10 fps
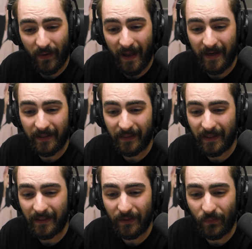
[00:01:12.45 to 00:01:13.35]

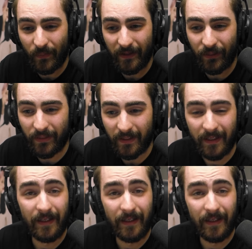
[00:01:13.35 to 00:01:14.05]
anything with